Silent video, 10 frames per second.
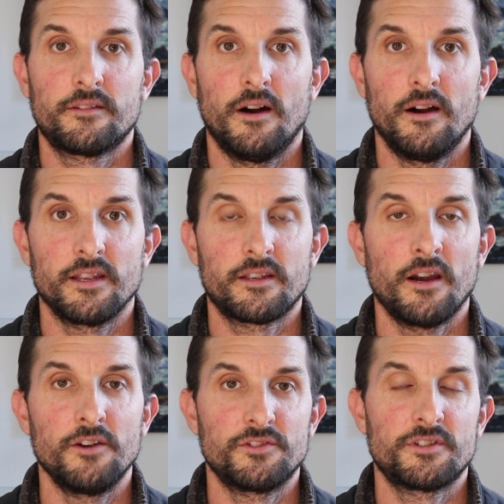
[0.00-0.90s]
I
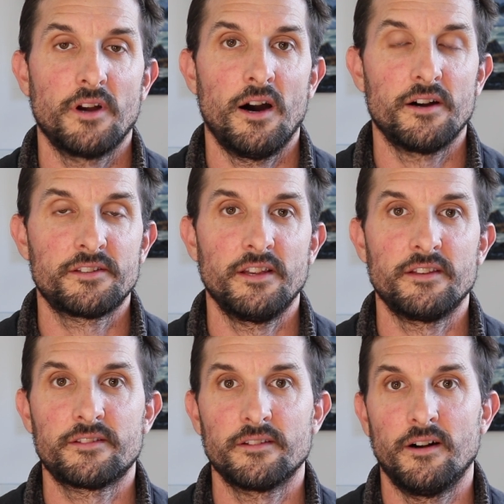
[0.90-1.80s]
coach
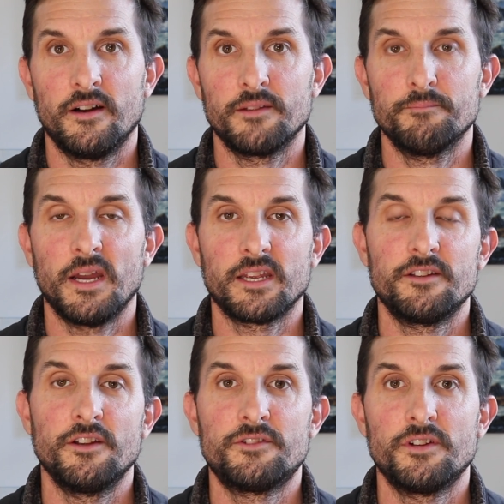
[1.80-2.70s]
artists, I make
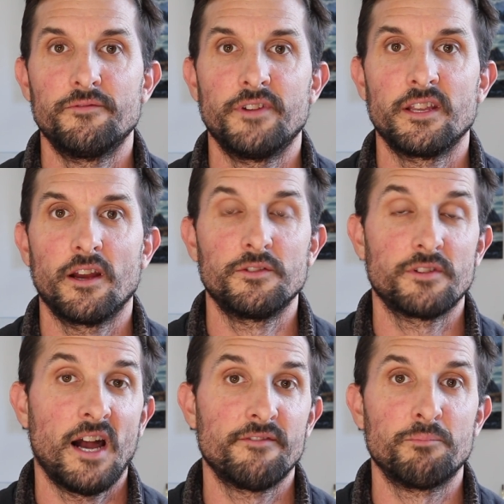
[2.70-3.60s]
YouTube
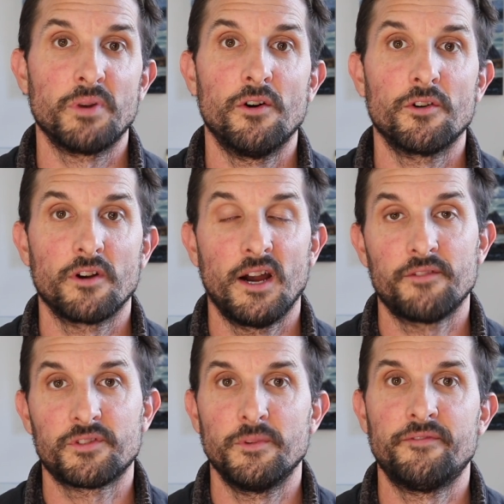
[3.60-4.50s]
videos, I have a blog, I
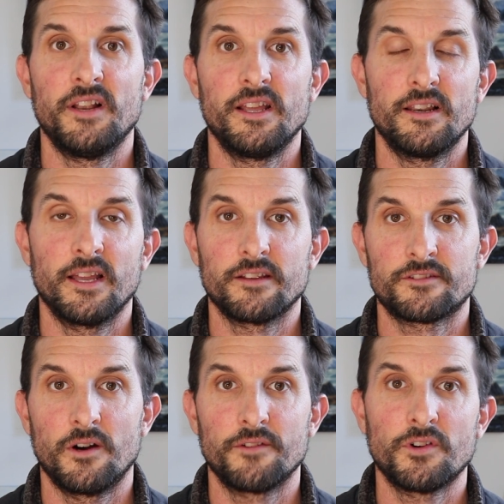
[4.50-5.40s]
have some affiliate links,
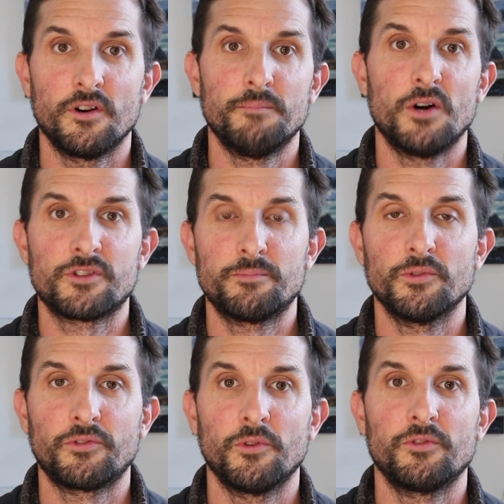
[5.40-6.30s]
so I've got
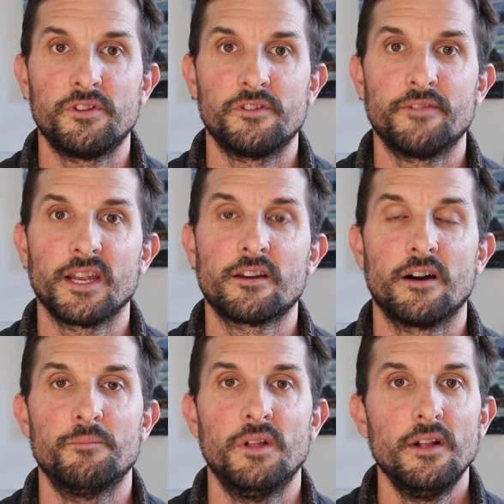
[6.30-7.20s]
multiple sources of
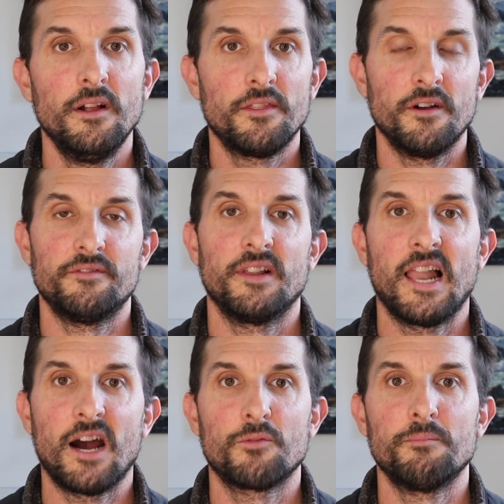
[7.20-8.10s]
income that have
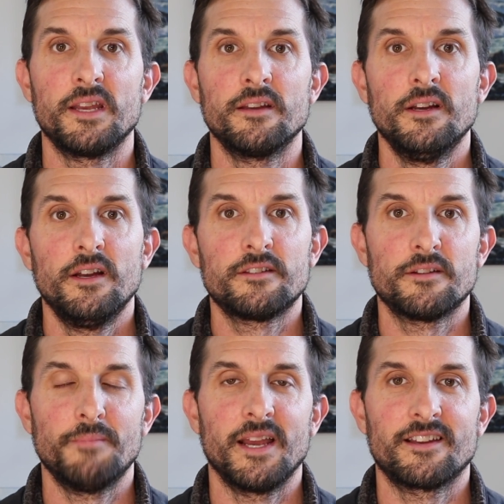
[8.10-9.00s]
allowed me
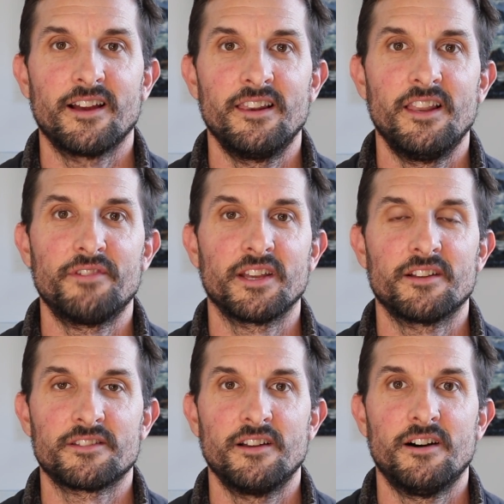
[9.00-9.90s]
to make a living
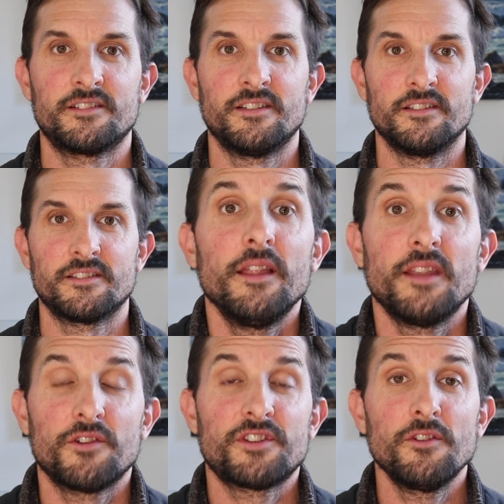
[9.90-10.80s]
as an artist.
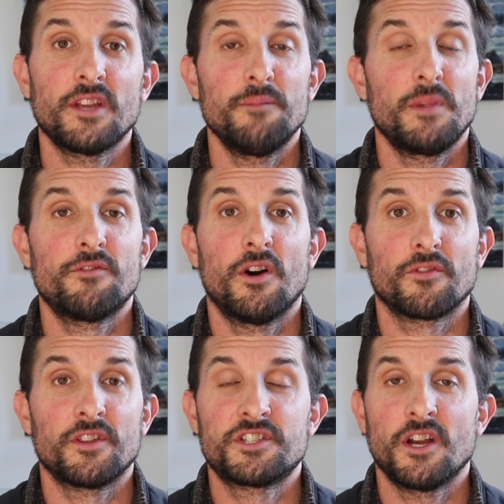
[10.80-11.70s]
Now don't get me
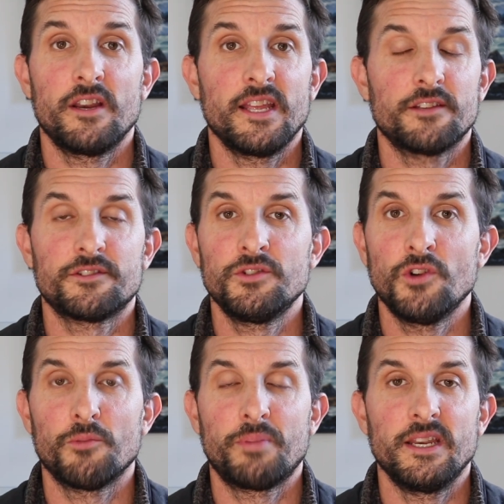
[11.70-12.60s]
wrong, the journey has
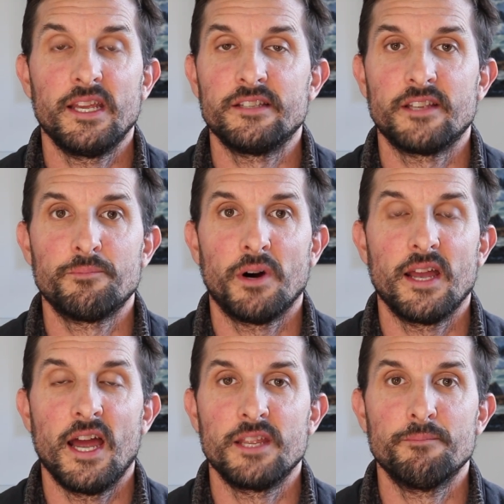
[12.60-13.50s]
not been easy
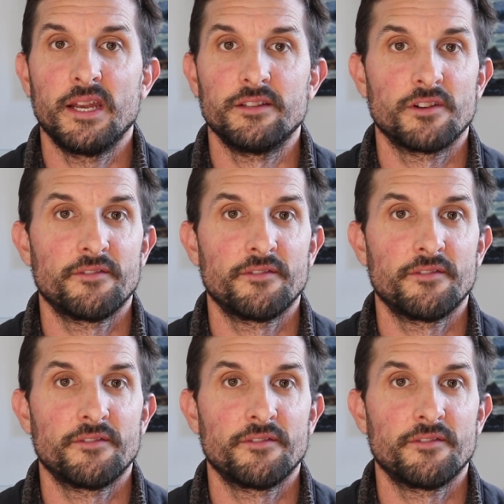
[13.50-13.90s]
by any means.